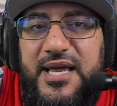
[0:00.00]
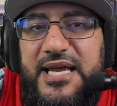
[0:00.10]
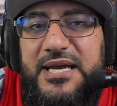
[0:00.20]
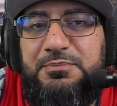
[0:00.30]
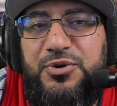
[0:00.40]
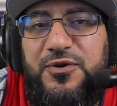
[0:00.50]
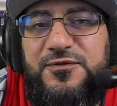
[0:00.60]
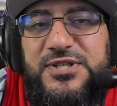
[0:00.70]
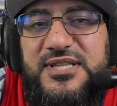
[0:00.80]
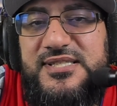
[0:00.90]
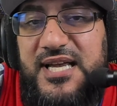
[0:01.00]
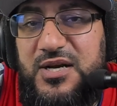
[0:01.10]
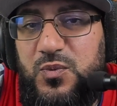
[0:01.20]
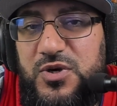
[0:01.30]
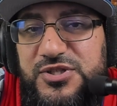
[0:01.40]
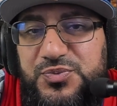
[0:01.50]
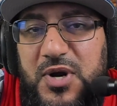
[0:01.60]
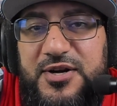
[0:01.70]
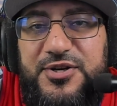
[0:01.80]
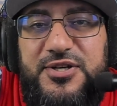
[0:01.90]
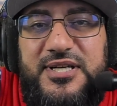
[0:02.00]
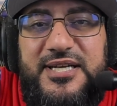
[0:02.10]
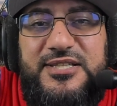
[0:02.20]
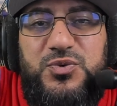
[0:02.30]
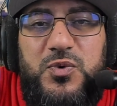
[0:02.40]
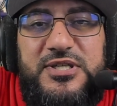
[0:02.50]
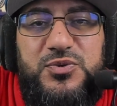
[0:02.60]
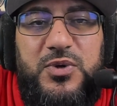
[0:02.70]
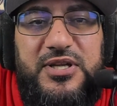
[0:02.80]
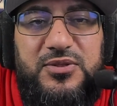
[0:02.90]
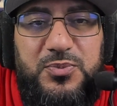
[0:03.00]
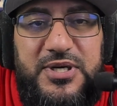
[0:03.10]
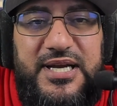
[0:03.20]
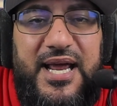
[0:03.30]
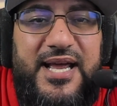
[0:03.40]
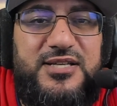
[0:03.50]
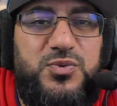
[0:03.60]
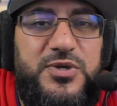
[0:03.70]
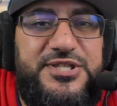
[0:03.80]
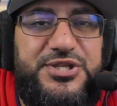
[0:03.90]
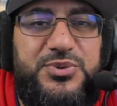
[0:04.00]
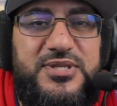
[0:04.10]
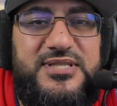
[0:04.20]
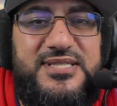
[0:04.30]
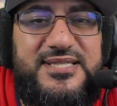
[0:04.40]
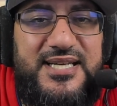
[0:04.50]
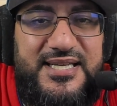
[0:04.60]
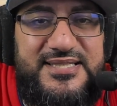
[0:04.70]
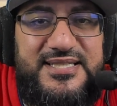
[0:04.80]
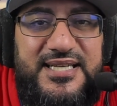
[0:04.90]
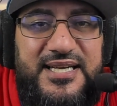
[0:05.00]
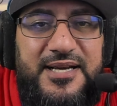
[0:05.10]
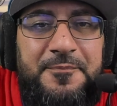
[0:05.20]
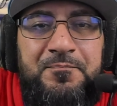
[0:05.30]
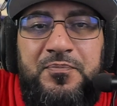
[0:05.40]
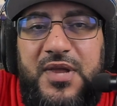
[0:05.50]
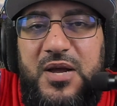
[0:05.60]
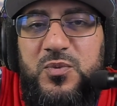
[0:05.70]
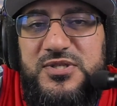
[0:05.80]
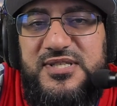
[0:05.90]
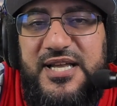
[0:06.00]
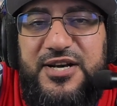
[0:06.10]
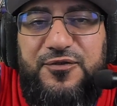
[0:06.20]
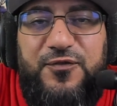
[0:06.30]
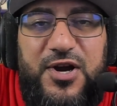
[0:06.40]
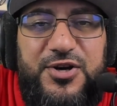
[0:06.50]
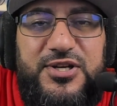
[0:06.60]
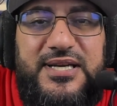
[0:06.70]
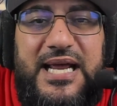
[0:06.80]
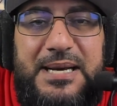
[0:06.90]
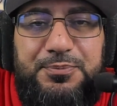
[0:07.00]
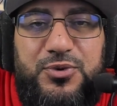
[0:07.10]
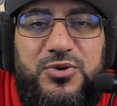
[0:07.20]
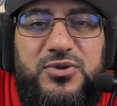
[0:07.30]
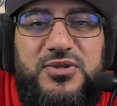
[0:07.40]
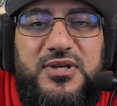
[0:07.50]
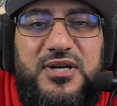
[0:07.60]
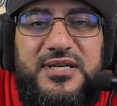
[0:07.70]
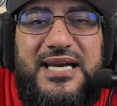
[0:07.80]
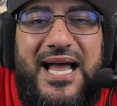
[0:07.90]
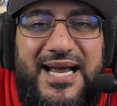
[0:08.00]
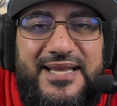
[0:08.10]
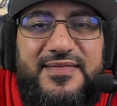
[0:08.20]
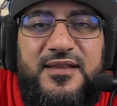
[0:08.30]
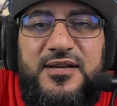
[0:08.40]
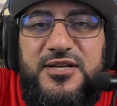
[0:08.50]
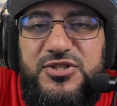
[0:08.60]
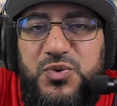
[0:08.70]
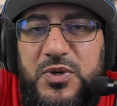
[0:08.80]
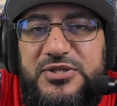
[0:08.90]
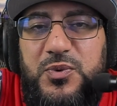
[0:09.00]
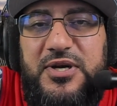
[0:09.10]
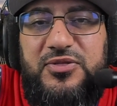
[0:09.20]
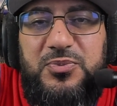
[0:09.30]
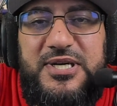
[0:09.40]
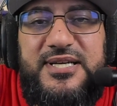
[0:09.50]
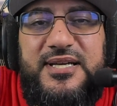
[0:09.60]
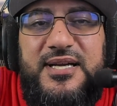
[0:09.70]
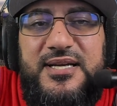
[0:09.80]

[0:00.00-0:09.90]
He improved to the second worst record in 2023 at 22-60 and was later fired in April 9th, 2023.